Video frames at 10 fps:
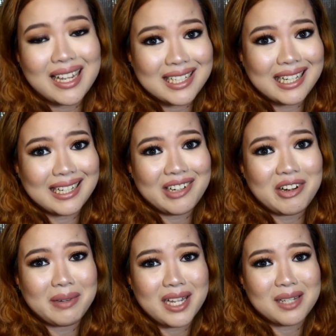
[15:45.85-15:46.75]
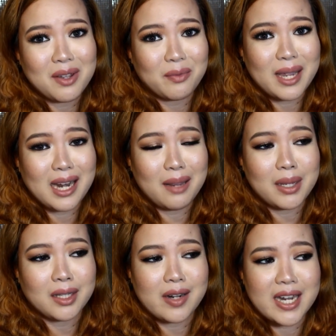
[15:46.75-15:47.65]
As in, it reminds me of my
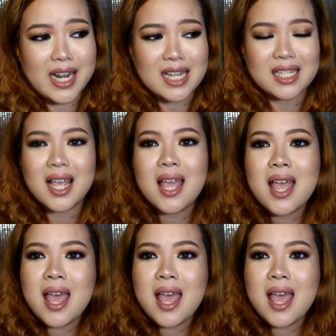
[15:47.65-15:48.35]
elementary days.